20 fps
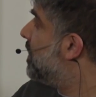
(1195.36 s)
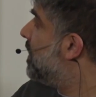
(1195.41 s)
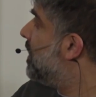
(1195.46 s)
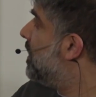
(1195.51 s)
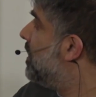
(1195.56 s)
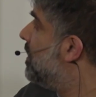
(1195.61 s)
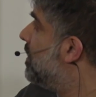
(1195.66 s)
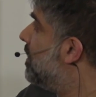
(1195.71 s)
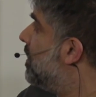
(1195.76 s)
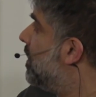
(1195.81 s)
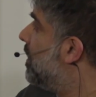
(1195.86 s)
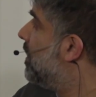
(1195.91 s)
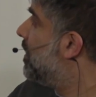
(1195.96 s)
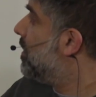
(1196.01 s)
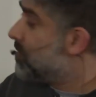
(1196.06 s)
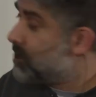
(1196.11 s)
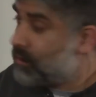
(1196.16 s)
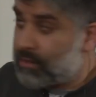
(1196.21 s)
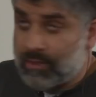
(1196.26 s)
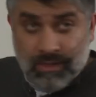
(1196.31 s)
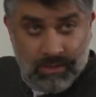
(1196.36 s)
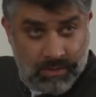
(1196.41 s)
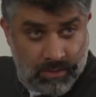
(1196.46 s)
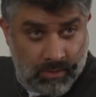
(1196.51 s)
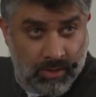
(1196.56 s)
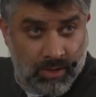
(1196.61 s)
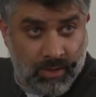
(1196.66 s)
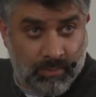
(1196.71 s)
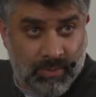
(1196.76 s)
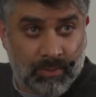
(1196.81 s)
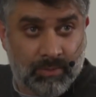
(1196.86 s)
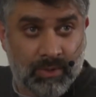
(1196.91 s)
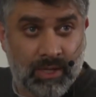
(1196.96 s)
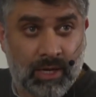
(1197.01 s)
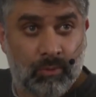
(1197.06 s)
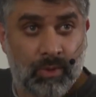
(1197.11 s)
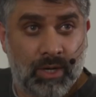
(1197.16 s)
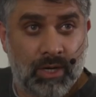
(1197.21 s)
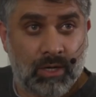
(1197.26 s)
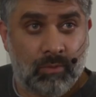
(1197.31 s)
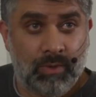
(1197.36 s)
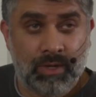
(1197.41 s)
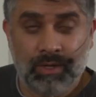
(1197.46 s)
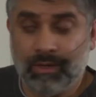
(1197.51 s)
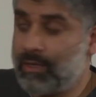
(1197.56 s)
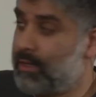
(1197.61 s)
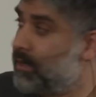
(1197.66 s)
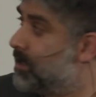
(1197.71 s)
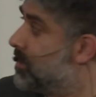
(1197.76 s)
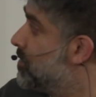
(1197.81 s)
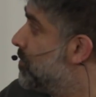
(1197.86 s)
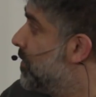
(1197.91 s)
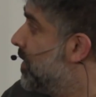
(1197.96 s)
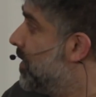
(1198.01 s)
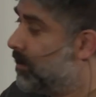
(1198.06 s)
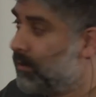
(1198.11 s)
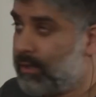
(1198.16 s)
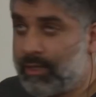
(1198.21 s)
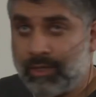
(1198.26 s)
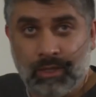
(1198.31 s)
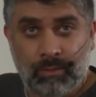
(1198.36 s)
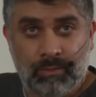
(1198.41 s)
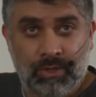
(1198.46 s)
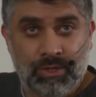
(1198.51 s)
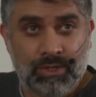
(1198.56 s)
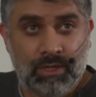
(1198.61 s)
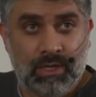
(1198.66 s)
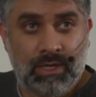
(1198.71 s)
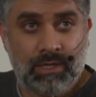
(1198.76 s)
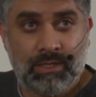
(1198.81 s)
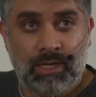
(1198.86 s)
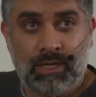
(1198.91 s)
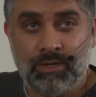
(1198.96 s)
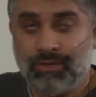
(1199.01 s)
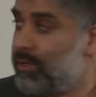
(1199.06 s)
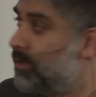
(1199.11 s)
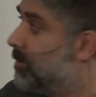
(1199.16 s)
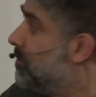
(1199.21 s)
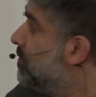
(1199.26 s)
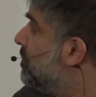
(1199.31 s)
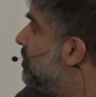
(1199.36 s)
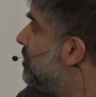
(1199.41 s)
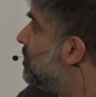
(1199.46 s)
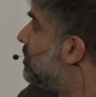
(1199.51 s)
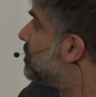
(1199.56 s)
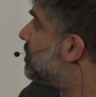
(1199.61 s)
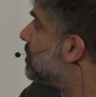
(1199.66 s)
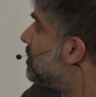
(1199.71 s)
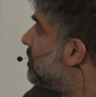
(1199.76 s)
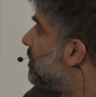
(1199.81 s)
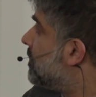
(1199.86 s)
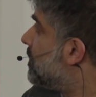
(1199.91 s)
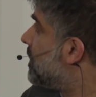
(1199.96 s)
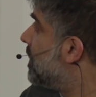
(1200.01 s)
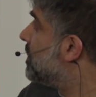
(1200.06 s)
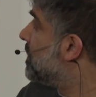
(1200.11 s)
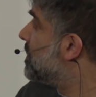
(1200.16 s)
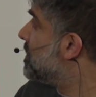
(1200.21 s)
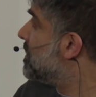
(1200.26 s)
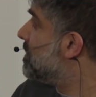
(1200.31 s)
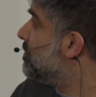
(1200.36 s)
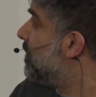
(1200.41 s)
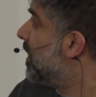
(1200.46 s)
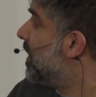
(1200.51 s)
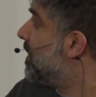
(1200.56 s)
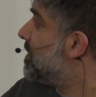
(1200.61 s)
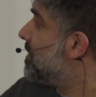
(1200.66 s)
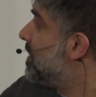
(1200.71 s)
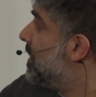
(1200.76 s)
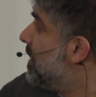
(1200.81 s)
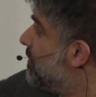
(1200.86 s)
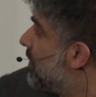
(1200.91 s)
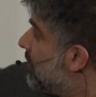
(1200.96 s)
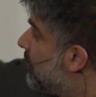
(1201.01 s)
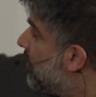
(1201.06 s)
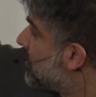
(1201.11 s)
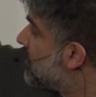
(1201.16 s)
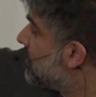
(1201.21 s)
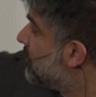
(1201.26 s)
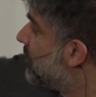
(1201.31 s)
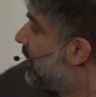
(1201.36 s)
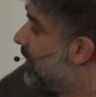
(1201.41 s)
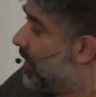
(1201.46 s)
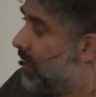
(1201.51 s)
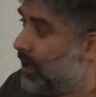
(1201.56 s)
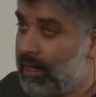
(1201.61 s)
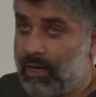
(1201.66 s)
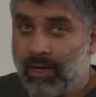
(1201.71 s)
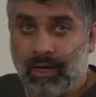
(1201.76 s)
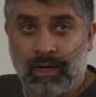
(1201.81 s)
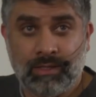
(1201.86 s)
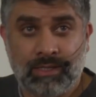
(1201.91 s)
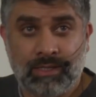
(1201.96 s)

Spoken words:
me. There's other people I work with as well in commercialization. This is my team at the bottom there. I